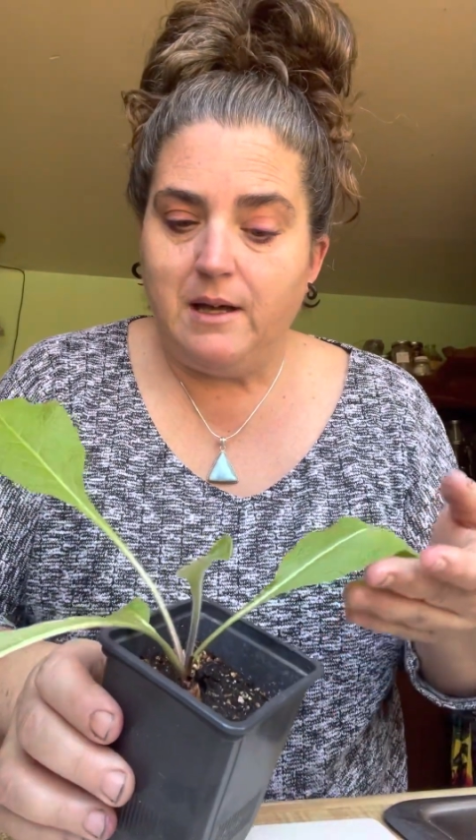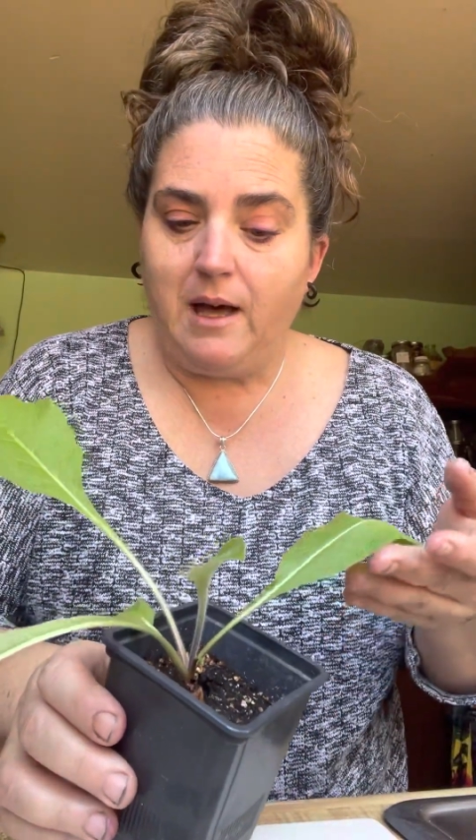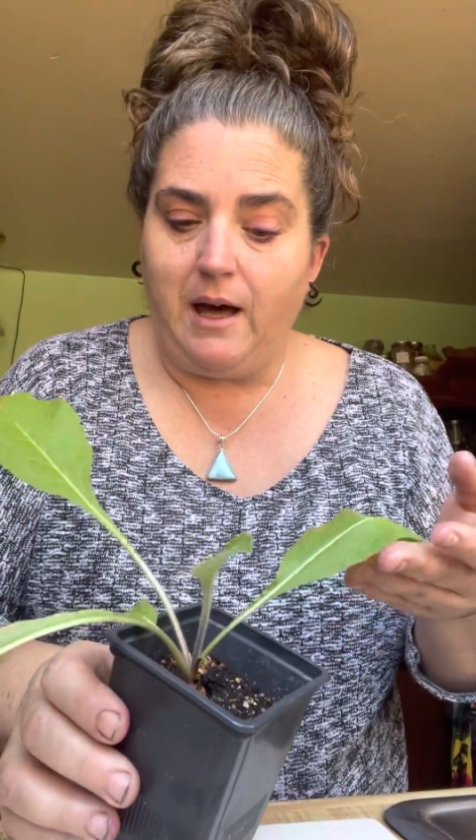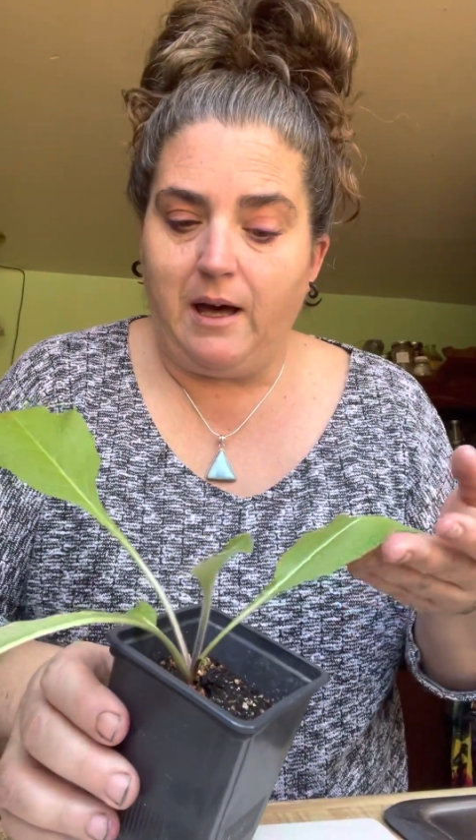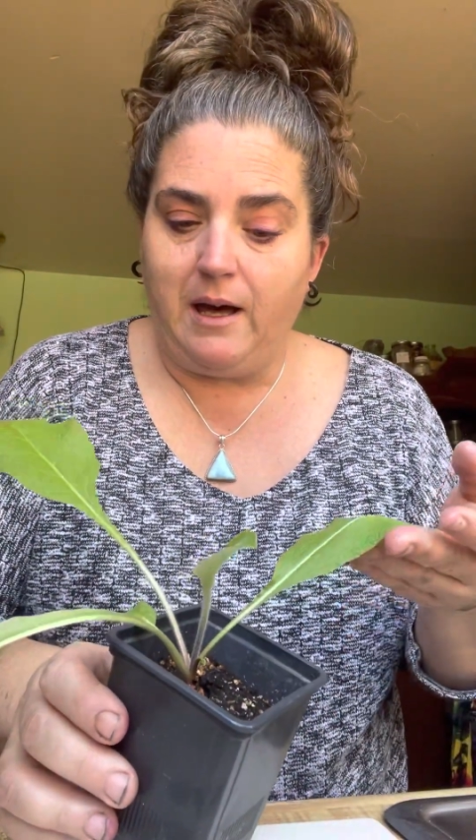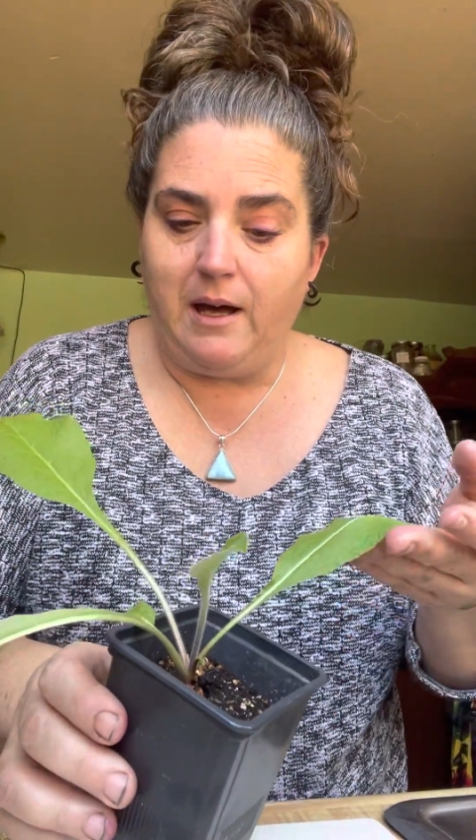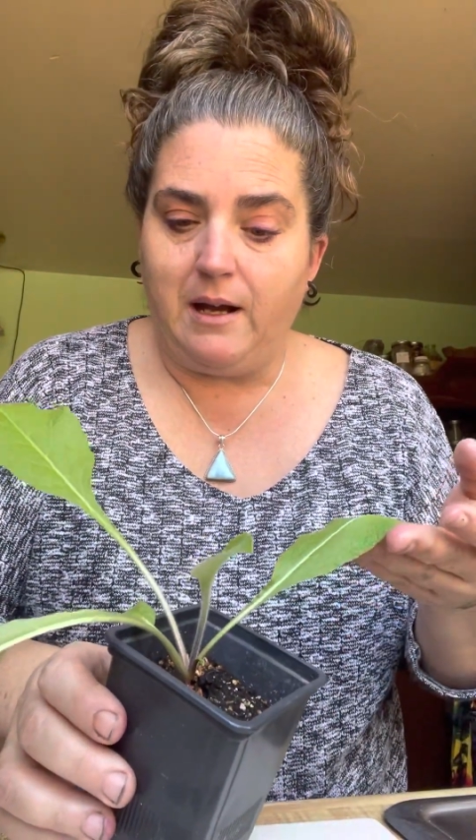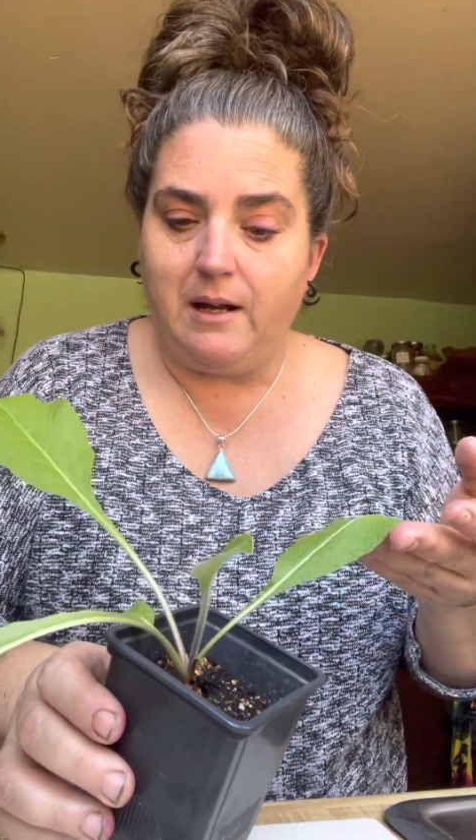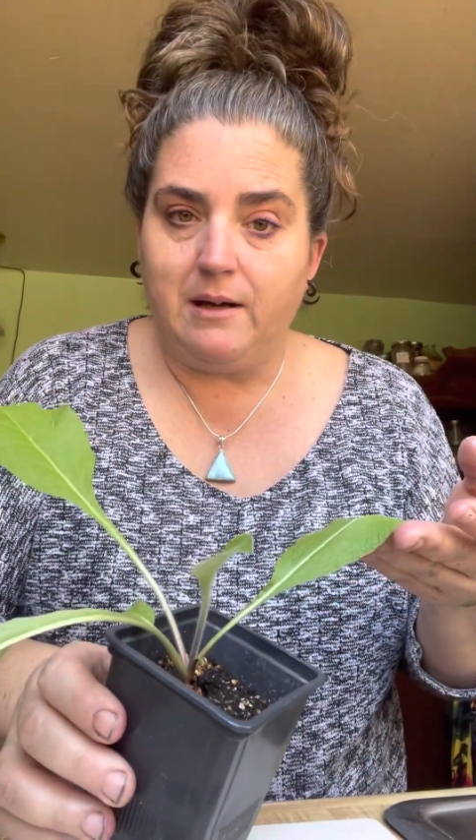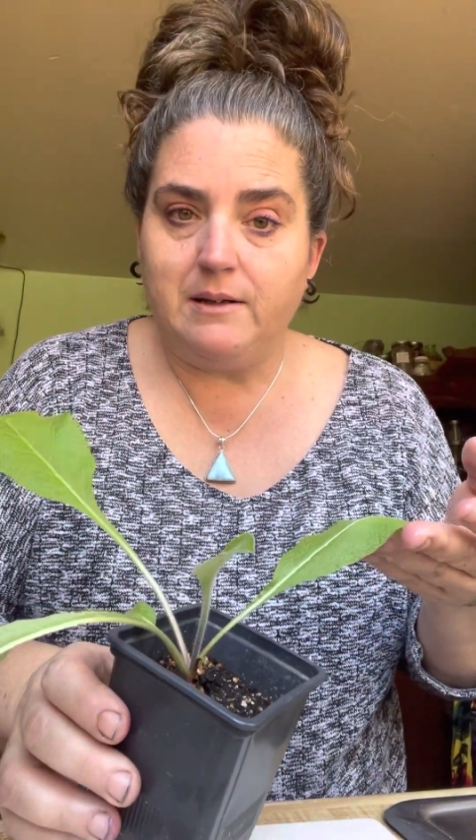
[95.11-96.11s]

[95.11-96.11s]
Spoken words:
and